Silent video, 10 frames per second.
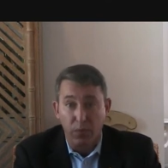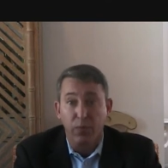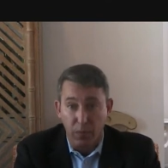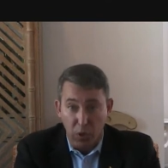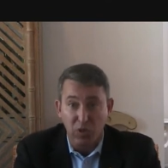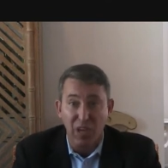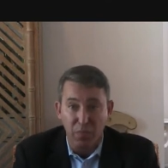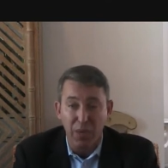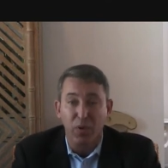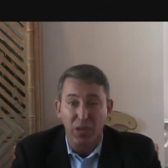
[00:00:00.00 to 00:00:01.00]
from those same
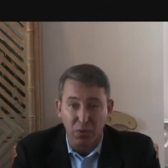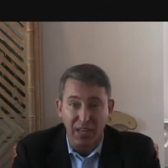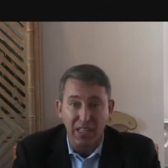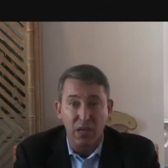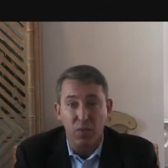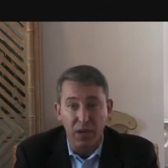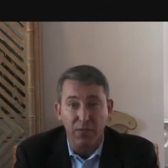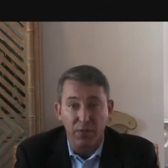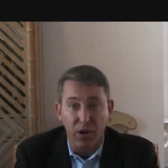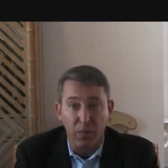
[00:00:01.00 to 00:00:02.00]
people he was asking money
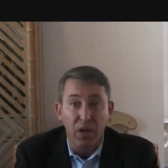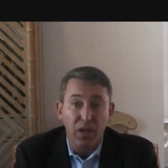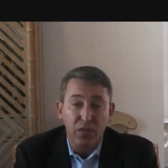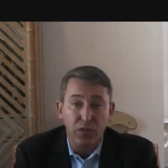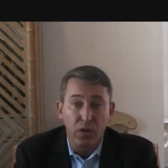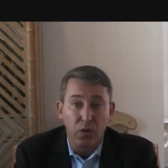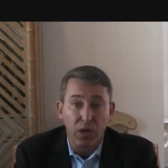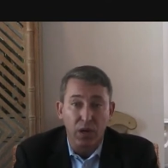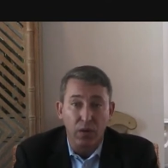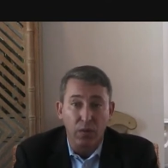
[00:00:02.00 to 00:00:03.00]
from.
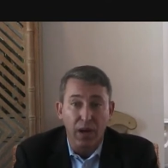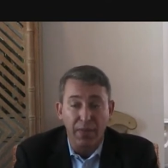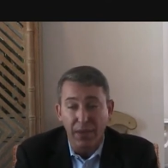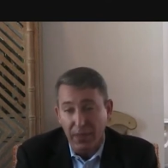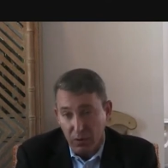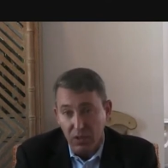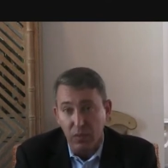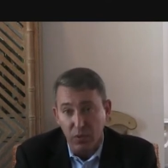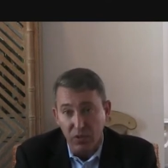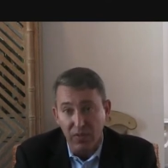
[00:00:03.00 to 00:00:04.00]
So I thought that was an
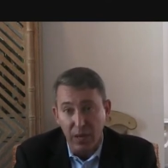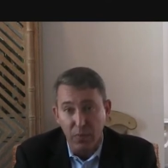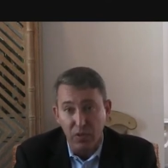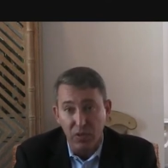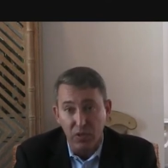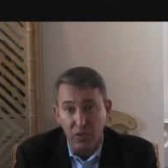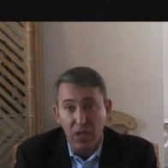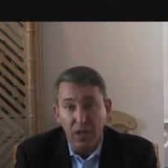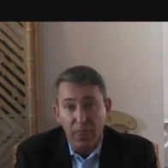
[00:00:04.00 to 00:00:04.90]
abuse of that position.